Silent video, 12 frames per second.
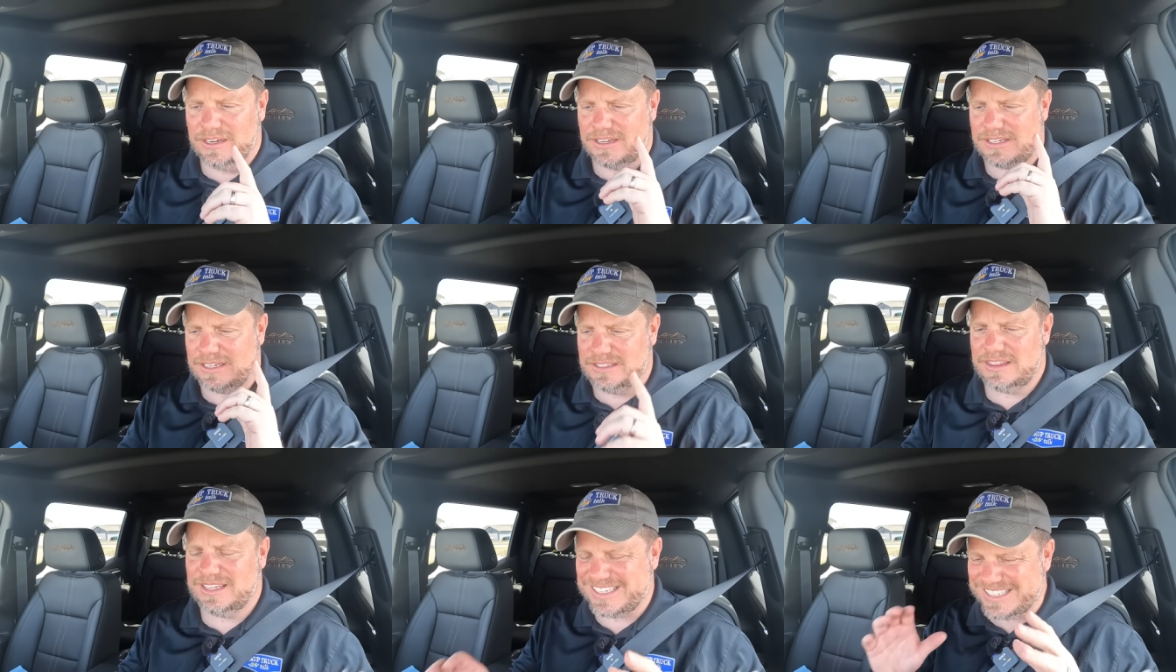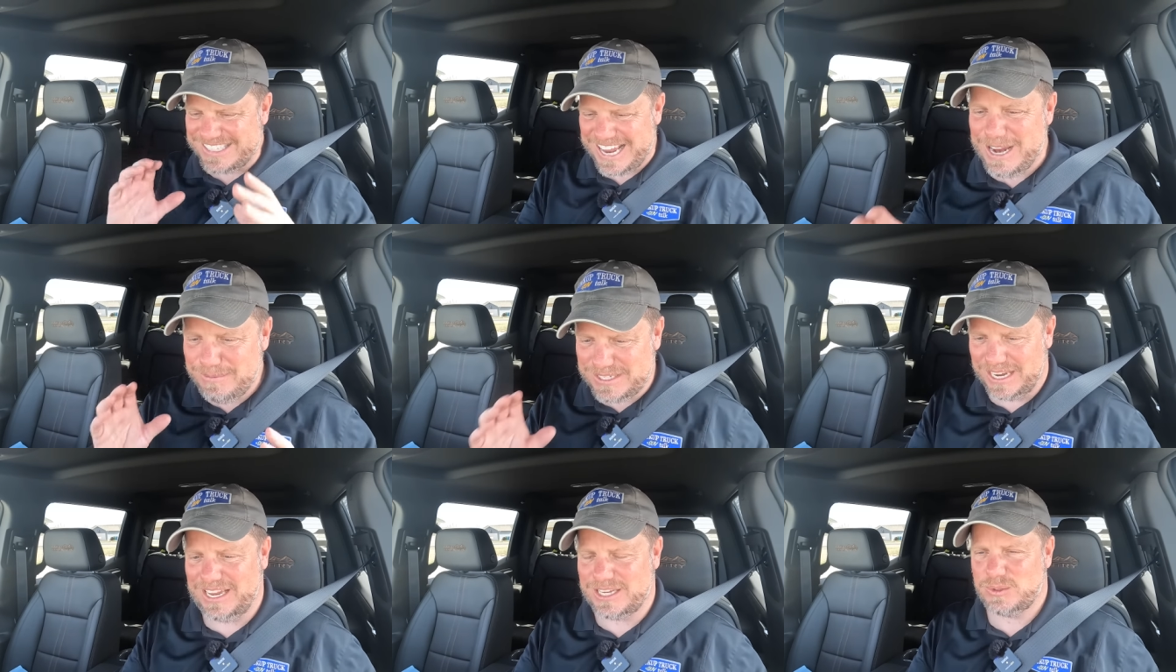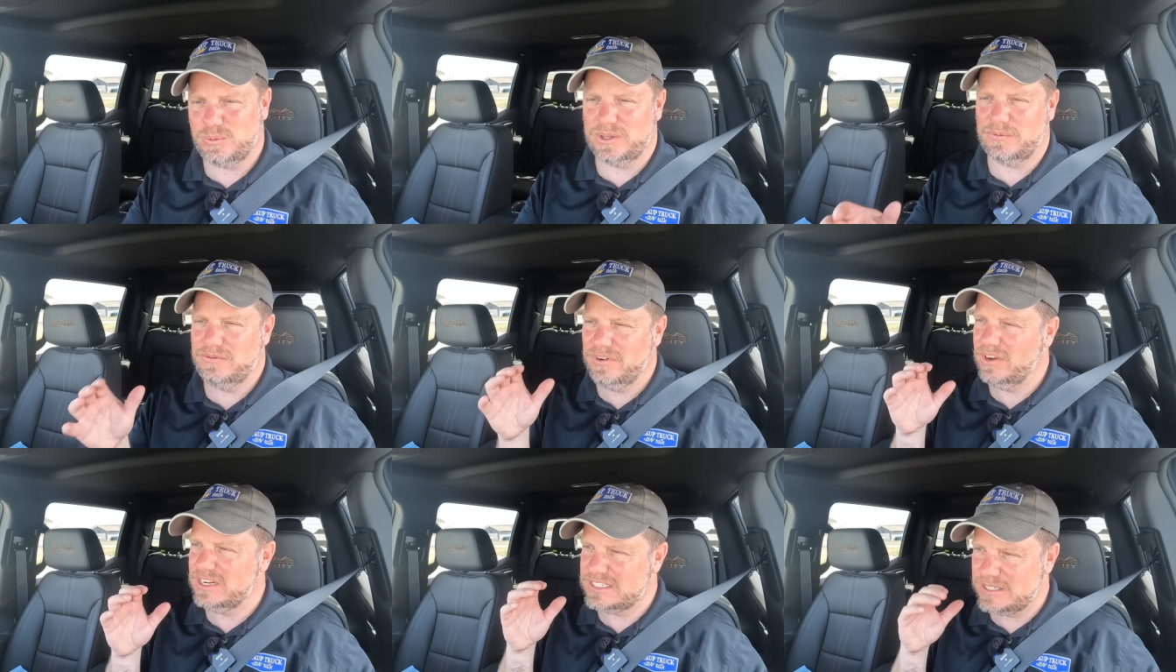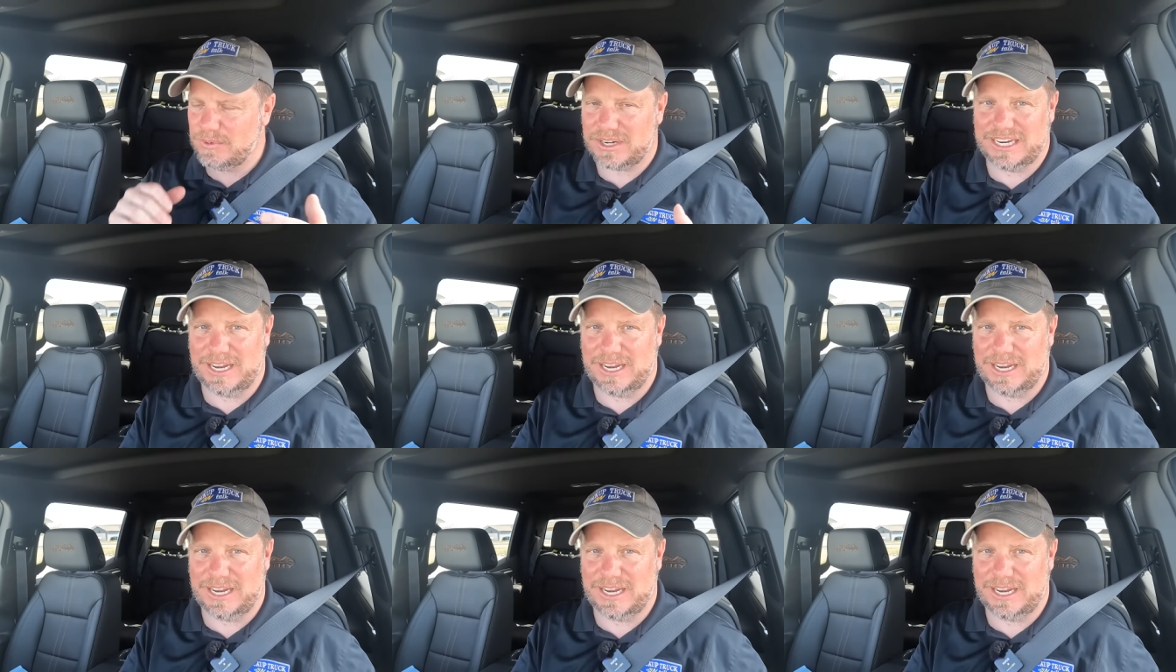because I did the same test with a very similar